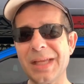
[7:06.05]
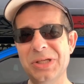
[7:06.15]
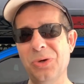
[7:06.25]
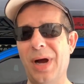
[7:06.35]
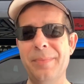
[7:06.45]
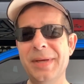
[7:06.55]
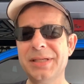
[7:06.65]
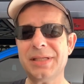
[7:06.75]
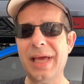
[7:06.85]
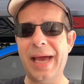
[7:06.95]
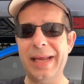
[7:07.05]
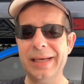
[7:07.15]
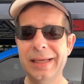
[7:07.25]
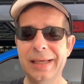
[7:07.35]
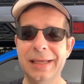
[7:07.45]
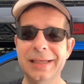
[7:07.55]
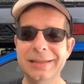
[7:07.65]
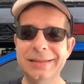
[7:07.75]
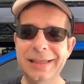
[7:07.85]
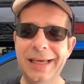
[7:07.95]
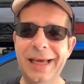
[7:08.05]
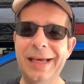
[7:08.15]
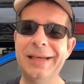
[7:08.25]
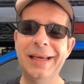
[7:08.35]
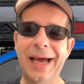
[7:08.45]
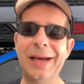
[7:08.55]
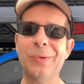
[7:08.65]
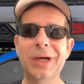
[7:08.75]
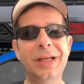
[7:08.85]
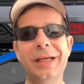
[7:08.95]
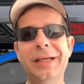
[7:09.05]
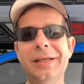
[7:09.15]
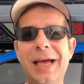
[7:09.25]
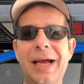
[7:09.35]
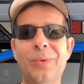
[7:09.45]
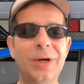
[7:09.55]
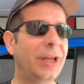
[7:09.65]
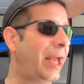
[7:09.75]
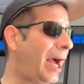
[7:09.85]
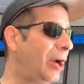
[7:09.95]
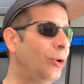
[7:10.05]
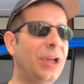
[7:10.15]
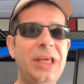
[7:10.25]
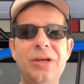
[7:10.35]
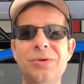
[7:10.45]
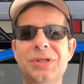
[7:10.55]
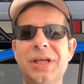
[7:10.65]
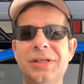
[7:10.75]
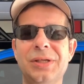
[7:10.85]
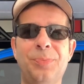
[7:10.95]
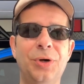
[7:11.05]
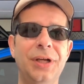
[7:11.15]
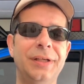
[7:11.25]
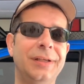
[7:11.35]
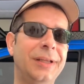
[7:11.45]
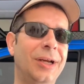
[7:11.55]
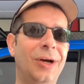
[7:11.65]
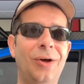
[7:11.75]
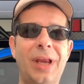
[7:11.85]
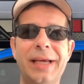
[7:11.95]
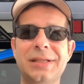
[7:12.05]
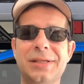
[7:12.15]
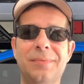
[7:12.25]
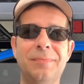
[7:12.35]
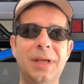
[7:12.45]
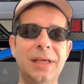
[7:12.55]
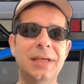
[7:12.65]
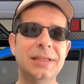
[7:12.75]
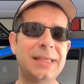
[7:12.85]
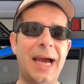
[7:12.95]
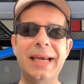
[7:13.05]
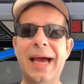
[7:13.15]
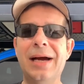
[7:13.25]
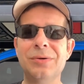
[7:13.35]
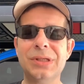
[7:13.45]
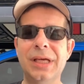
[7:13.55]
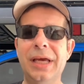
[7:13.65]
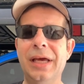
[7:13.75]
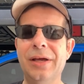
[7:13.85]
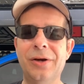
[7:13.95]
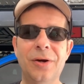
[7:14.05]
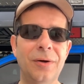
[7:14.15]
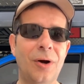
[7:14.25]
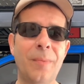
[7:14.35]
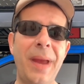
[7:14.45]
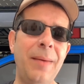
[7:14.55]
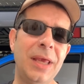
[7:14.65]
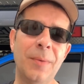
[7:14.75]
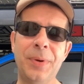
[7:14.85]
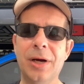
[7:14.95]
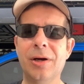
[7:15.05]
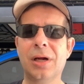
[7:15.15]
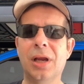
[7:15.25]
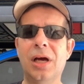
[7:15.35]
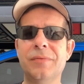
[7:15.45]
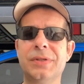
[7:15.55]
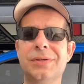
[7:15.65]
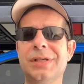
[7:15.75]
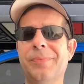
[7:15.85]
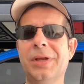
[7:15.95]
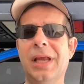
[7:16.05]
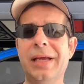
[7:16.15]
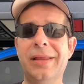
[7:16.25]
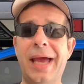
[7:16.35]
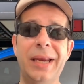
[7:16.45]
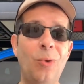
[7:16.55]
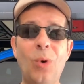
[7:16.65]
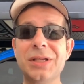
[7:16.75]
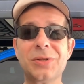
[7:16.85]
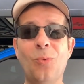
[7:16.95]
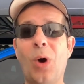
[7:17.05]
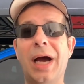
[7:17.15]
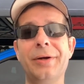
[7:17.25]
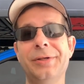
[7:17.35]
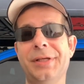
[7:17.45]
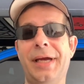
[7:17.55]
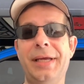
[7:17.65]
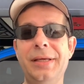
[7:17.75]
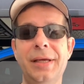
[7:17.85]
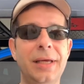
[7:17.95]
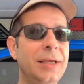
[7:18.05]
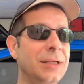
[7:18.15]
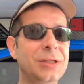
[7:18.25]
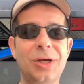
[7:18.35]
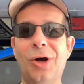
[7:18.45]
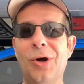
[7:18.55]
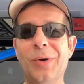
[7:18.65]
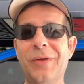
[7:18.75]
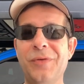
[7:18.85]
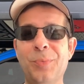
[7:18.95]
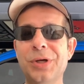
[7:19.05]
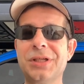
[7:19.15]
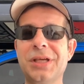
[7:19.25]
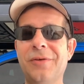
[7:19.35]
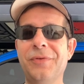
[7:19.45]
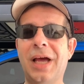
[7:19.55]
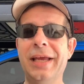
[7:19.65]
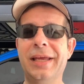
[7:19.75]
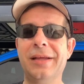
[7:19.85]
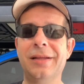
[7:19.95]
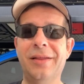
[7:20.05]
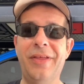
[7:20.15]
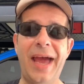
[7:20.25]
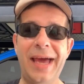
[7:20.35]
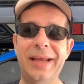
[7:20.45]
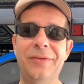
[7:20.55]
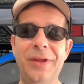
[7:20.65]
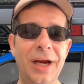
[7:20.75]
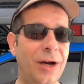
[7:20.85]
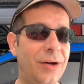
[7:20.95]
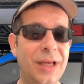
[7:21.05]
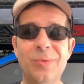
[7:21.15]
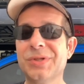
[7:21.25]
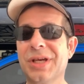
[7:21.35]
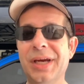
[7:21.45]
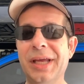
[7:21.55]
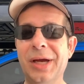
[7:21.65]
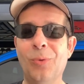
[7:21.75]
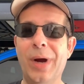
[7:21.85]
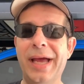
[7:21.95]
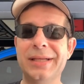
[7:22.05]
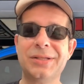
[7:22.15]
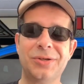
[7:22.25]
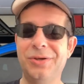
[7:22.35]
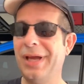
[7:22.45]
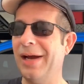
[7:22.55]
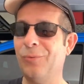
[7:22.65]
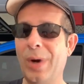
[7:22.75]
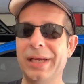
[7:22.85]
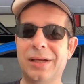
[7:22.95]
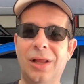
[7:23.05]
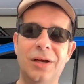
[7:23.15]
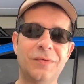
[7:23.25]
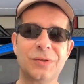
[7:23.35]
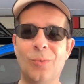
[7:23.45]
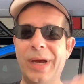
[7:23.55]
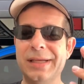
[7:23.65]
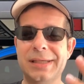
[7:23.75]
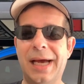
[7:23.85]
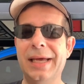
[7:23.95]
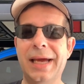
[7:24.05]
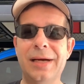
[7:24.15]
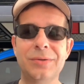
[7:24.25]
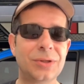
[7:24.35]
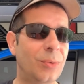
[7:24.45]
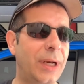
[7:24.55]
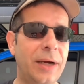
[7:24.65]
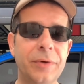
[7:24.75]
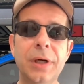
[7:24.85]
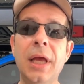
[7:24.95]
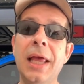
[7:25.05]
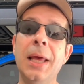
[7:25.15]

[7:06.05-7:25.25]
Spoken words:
Do I miss that? Not really. I only used it to put, you know, like some tie downs in or maybe a pair of gloves or something like that. It wasn't watertight. So if you put stuff like that in there, it was going to get wet. So you'd have wet gloves or wet tie downs or whatever.